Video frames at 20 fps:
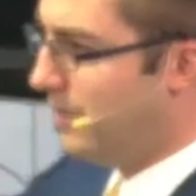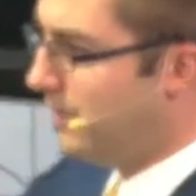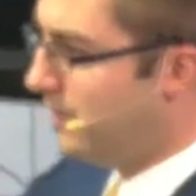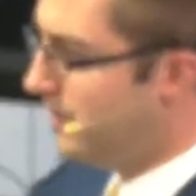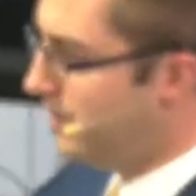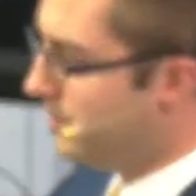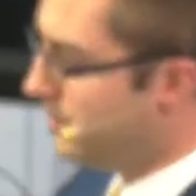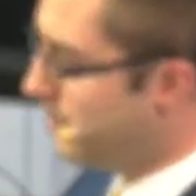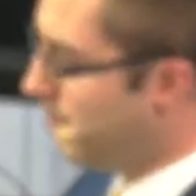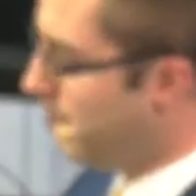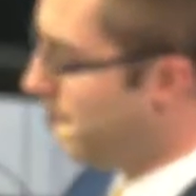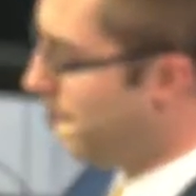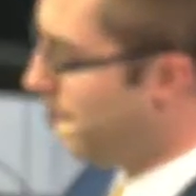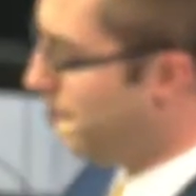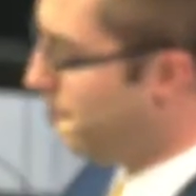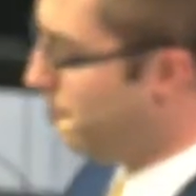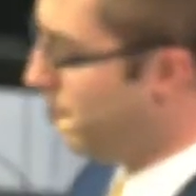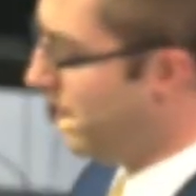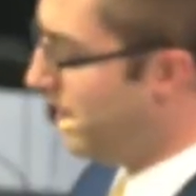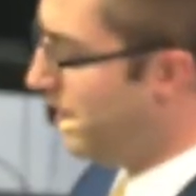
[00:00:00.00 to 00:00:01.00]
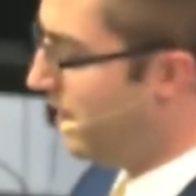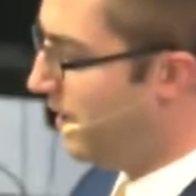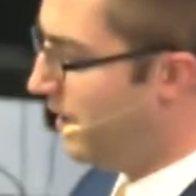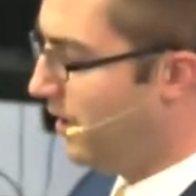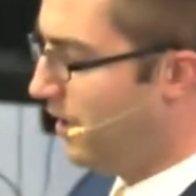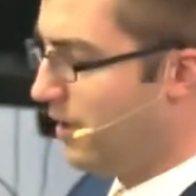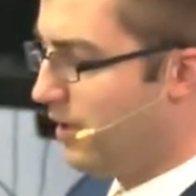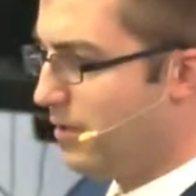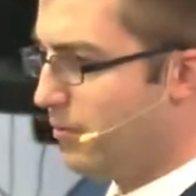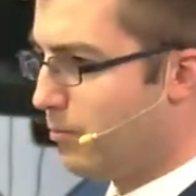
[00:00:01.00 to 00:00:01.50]
and then he's got three
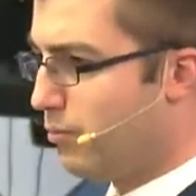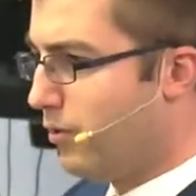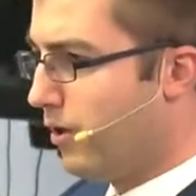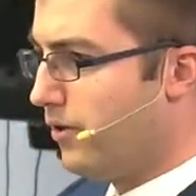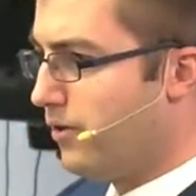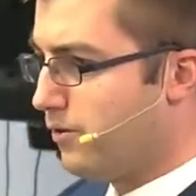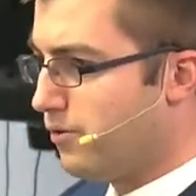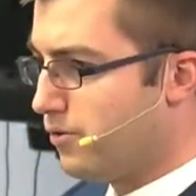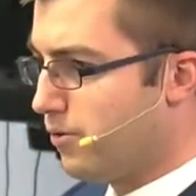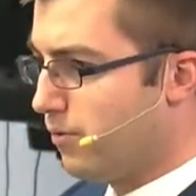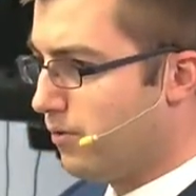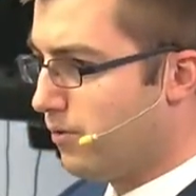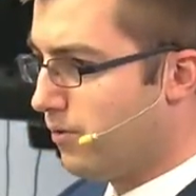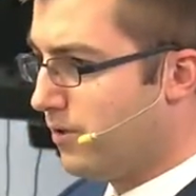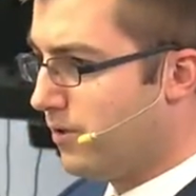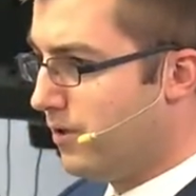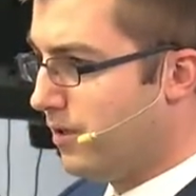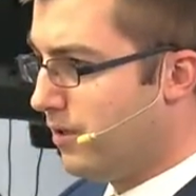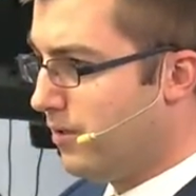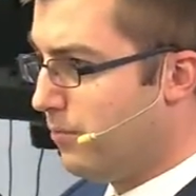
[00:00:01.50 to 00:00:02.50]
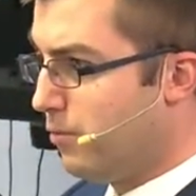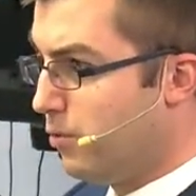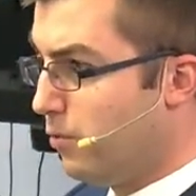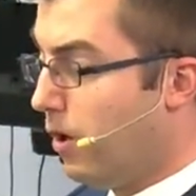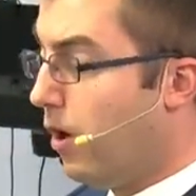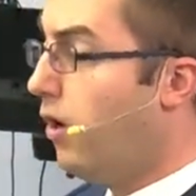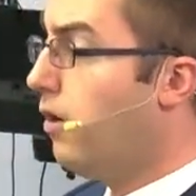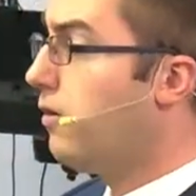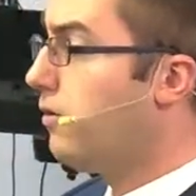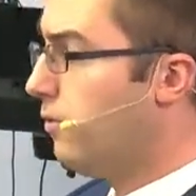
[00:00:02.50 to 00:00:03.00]
brothers older than him who
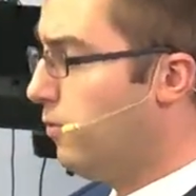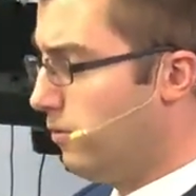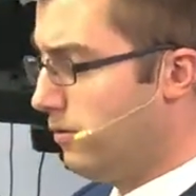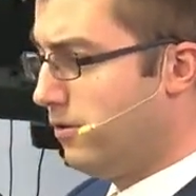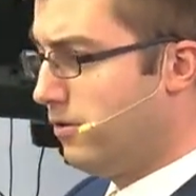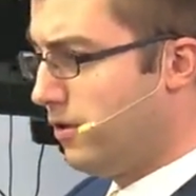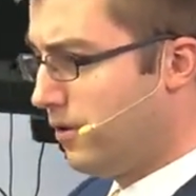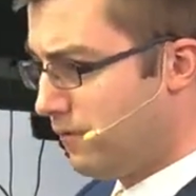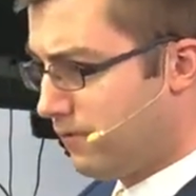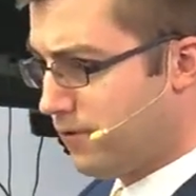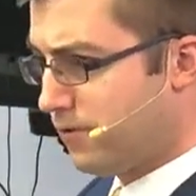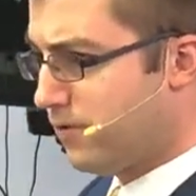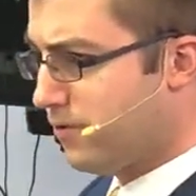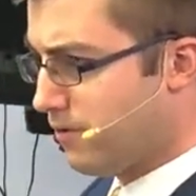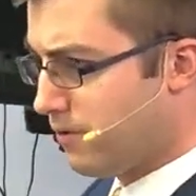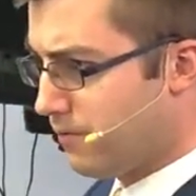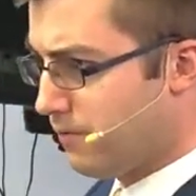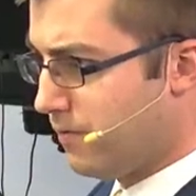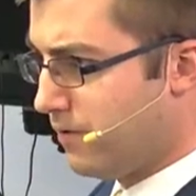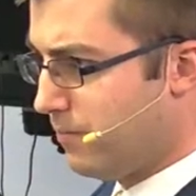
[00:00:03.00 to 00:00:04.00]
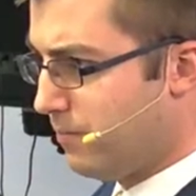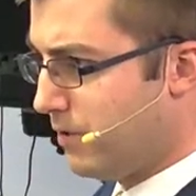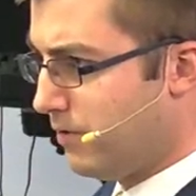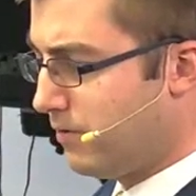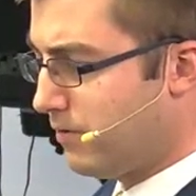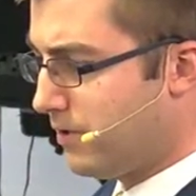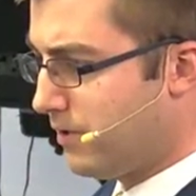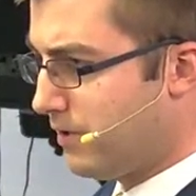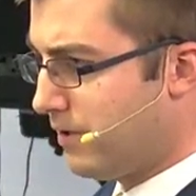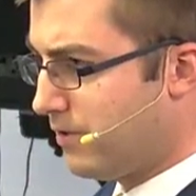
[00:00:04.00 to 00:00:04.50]
aren't old enough to serve in the
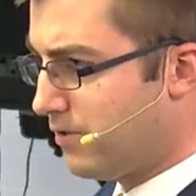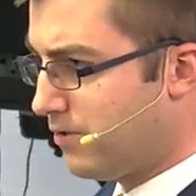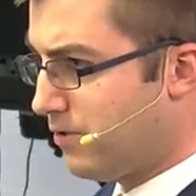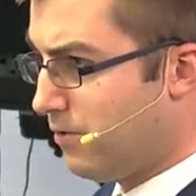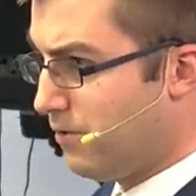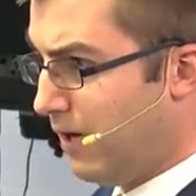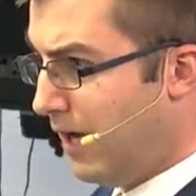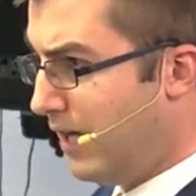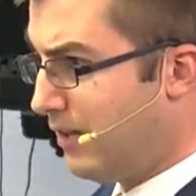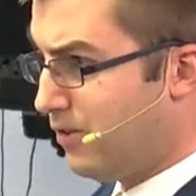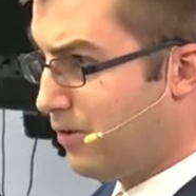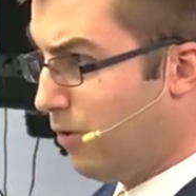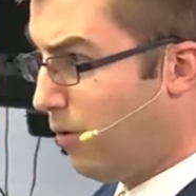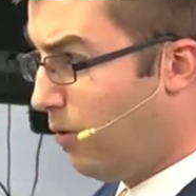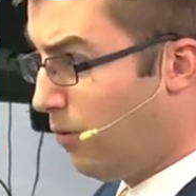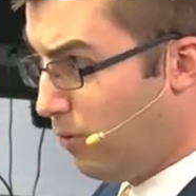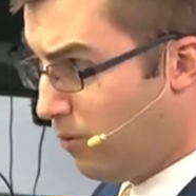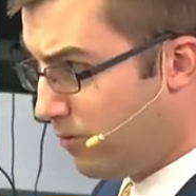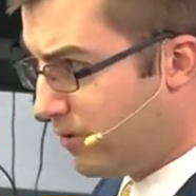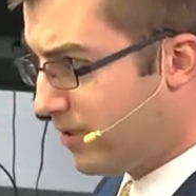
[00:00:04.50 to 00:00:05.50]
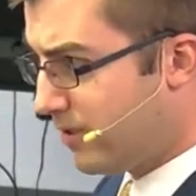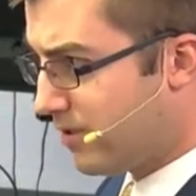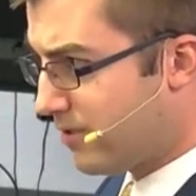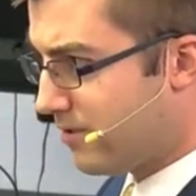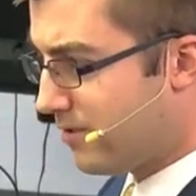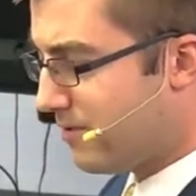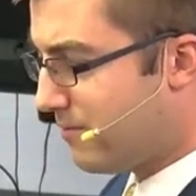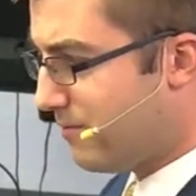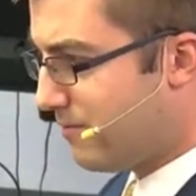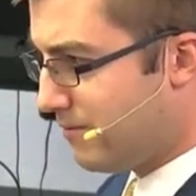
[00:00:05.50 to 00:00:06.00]
military. So at the
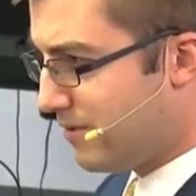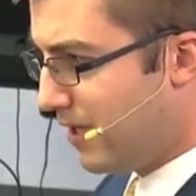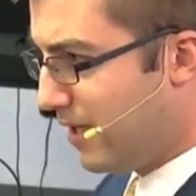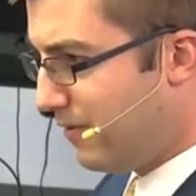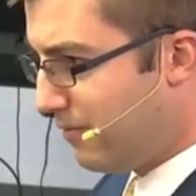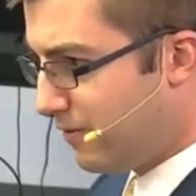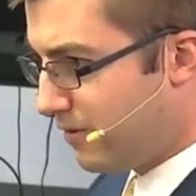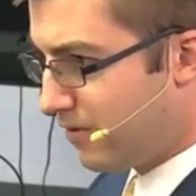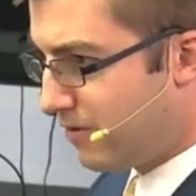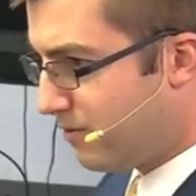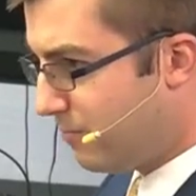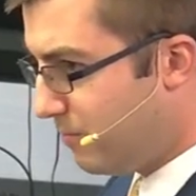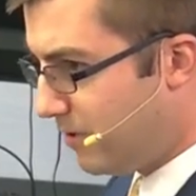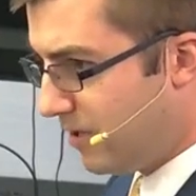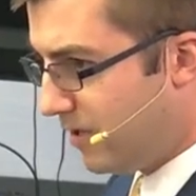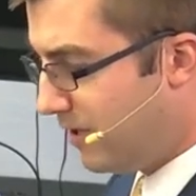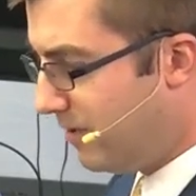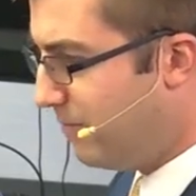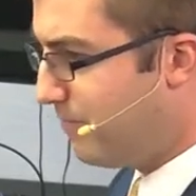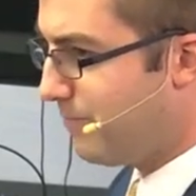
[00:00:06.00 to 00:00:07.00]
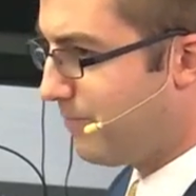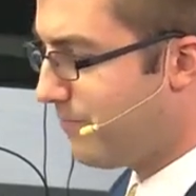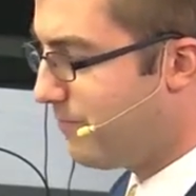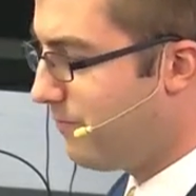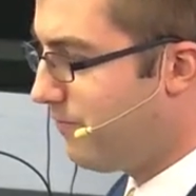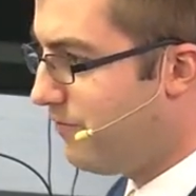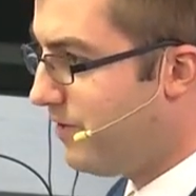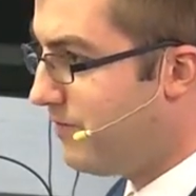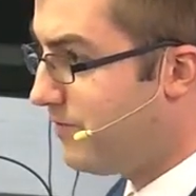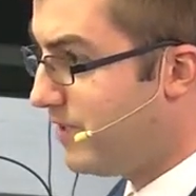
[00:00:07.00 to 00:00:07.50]
oldest, David could be
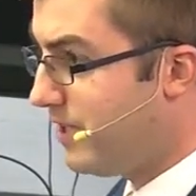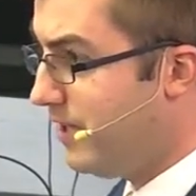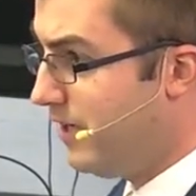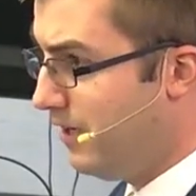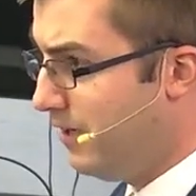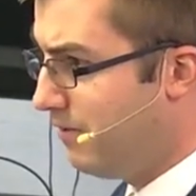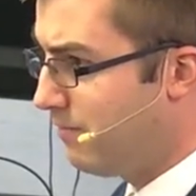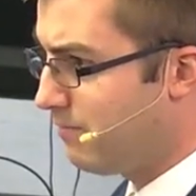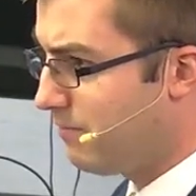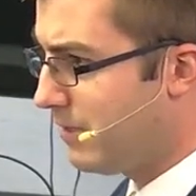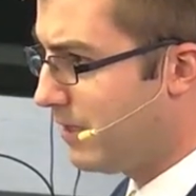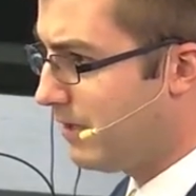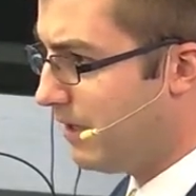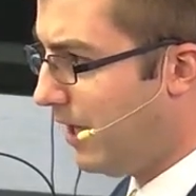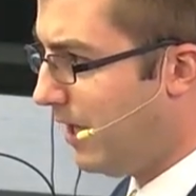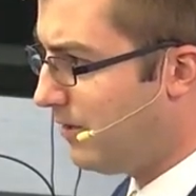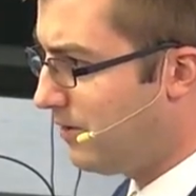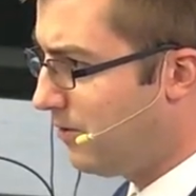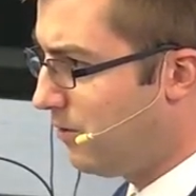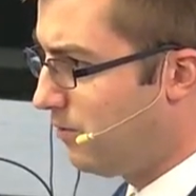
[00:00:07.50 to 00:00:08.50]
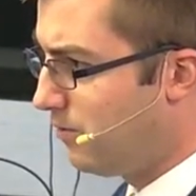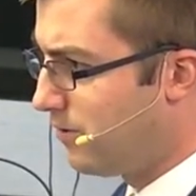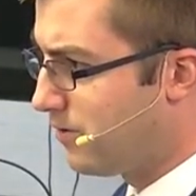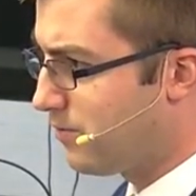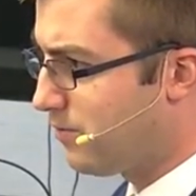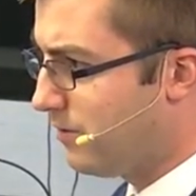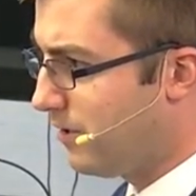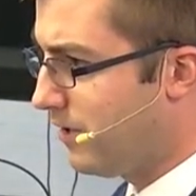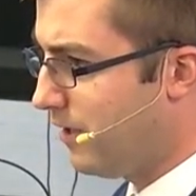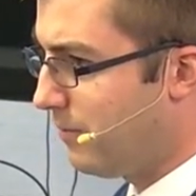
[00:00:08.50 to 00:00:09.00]
15, uh, at the
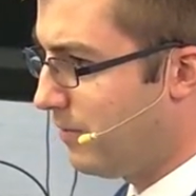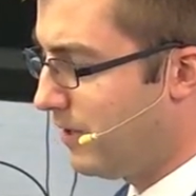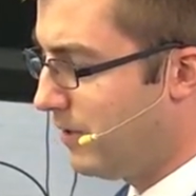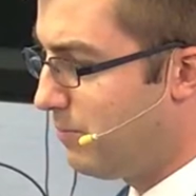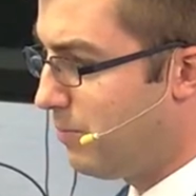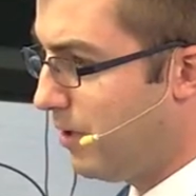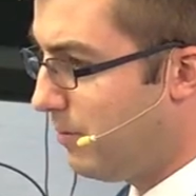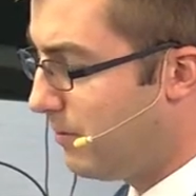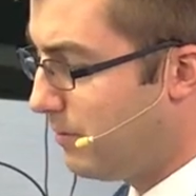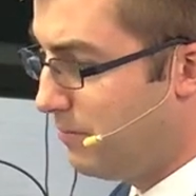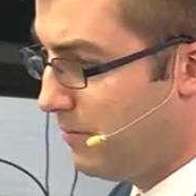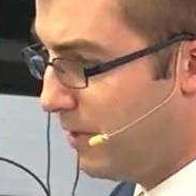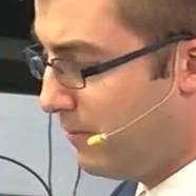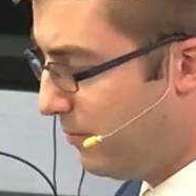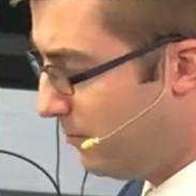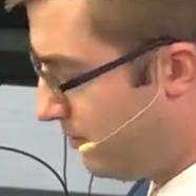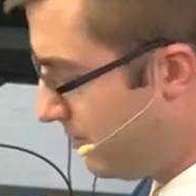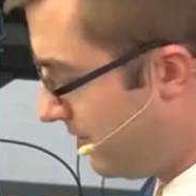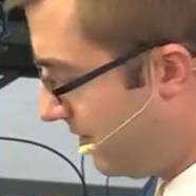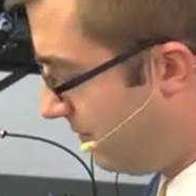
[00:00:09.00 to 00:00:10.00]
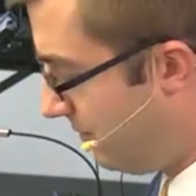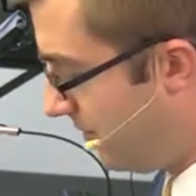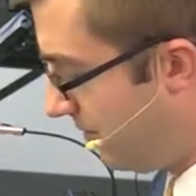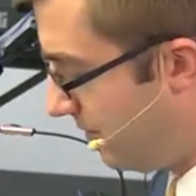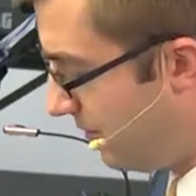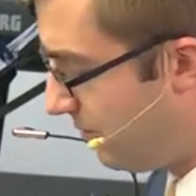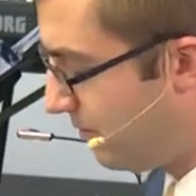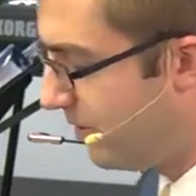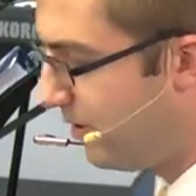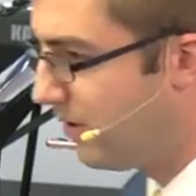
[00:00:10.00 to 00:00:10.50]
oldest, really. I mean, he probably maybe was even a
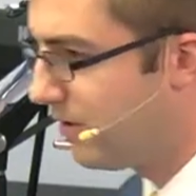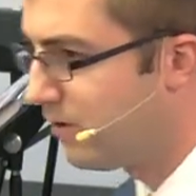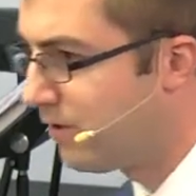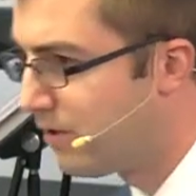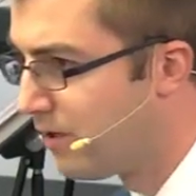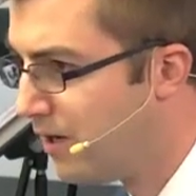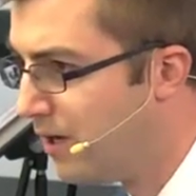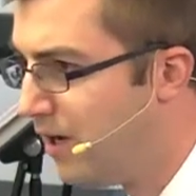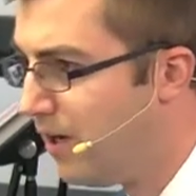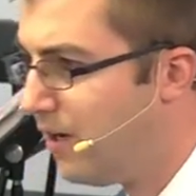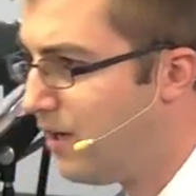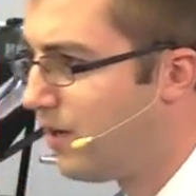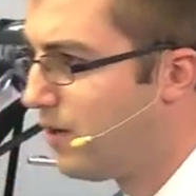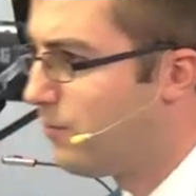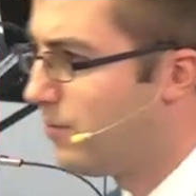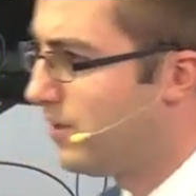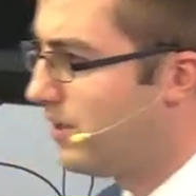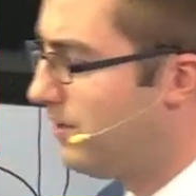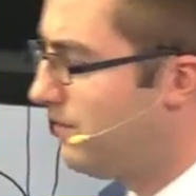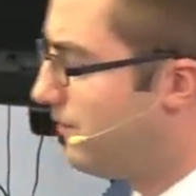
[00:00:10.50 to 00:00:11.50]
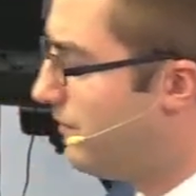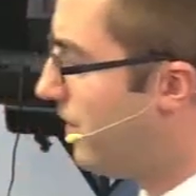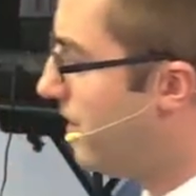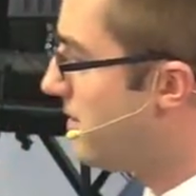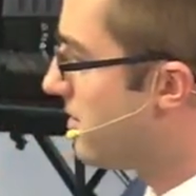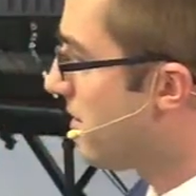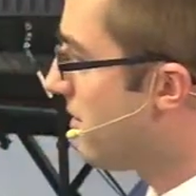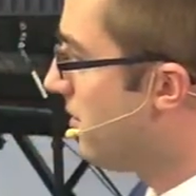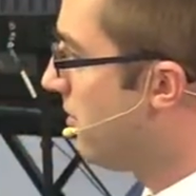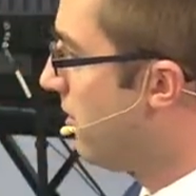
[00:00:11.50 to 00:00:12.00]
little younger when he
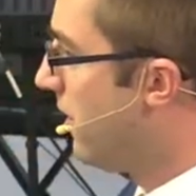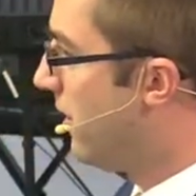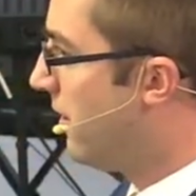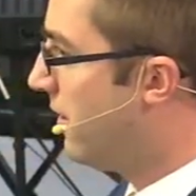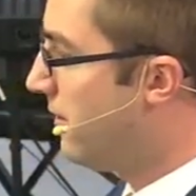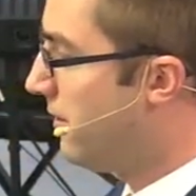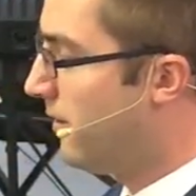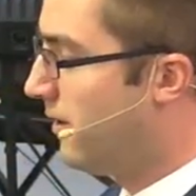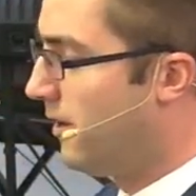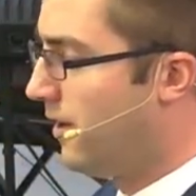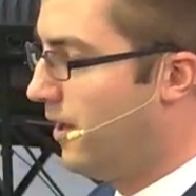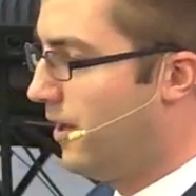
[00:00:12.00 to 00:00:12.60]
faced Goliath.